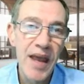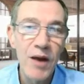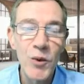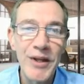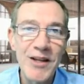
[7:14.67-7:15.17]

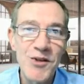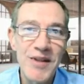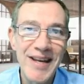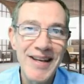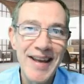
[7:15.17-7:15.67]
And we'll get
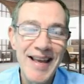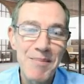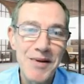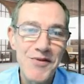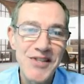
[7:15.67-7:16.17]
to that in a
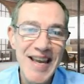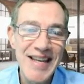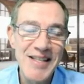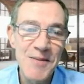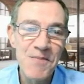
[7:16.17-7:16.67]
couple of
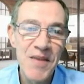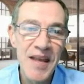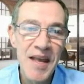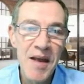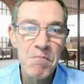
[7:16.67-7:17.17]
seconds.
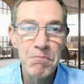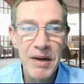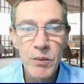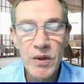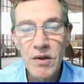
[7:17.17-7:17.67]

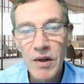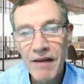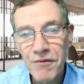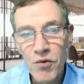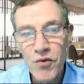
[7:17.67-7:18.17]
But
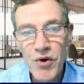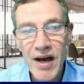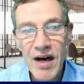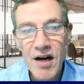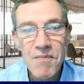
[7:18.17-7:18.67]
for
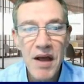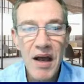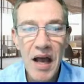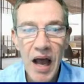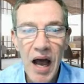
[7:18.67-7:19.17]
now,
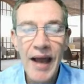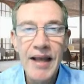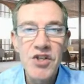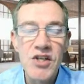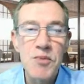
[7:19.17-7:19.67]
I
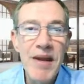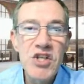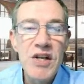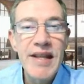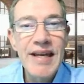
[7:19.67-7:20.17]
could just
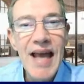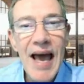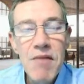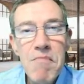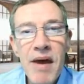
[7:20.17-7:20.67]
mention that
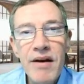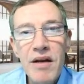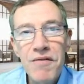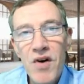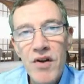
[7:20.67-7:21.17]

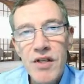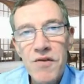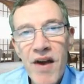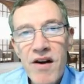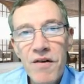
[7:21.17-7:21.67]
unmarried
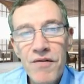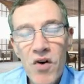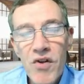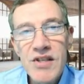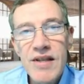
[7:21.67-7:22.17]
fathers,
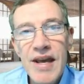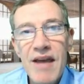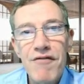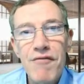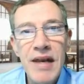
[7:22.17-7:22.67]
fathers that
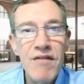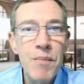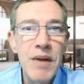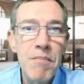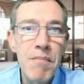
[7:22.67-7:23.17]
have
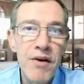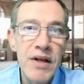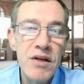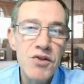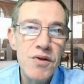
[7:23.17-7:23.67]
never been
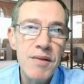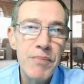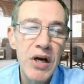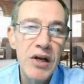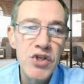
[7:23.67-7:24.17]
married to the
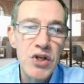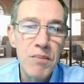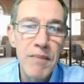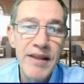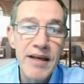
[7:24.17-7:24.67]

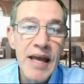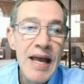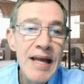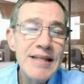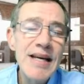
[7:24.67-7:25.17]
biological mother,
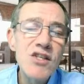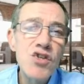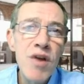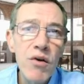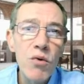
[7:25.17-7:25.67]
does
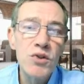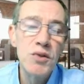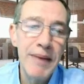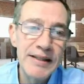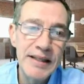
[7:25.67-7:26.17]
not
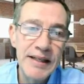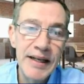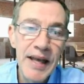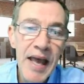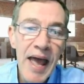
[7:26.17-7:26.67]

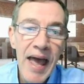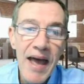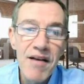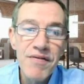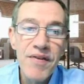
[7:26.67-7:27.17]
automatically
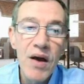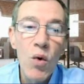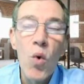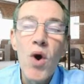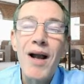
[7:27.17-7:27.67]
have
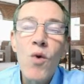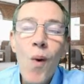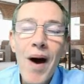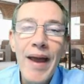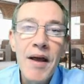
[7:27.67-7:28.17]
or
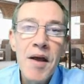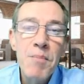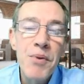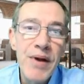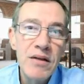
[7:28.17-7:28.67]
acquire
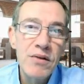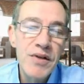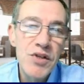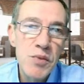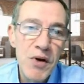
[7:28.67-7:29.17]
parental
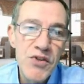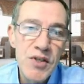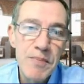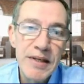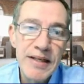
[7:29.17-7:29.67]

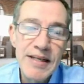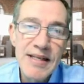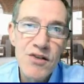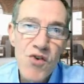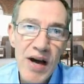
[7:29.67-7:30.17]

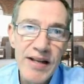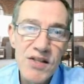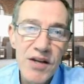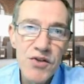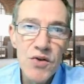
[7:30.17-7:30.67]
responsibilities and
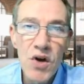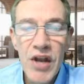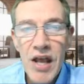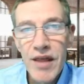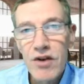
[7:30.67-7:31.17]
rights. They do
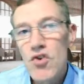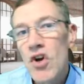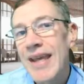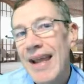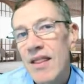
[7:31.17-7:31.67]

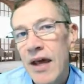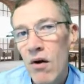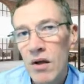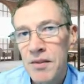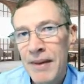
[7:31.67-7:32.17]
not get
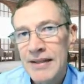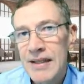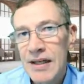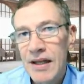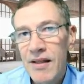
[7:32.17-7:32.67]
that
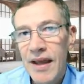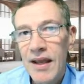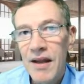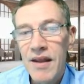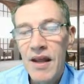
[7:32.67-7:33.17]
automatically. They
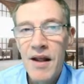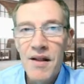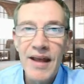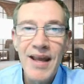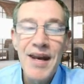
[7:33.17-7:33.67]
can
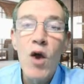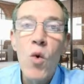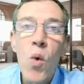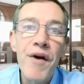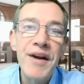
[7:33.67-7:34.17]

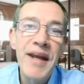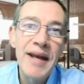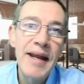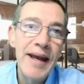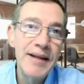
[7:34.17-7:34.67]
acquire it
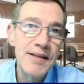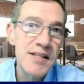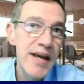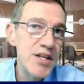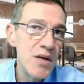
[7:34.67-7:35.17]
at a later
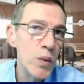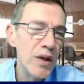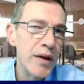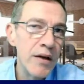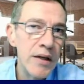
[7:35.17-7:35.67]
stage, and
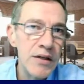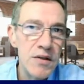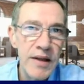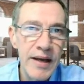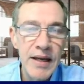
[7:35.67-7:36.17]
we'll go
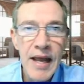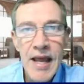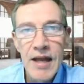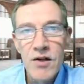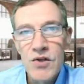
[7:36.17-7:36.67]

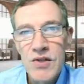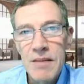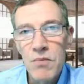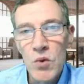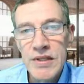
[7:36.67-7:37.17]
into
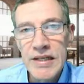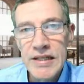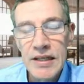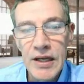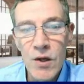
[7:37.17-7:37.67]
some more
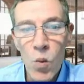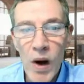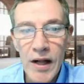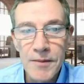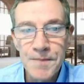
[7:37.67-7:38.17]
detail in a
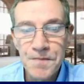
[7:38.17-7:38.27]
while.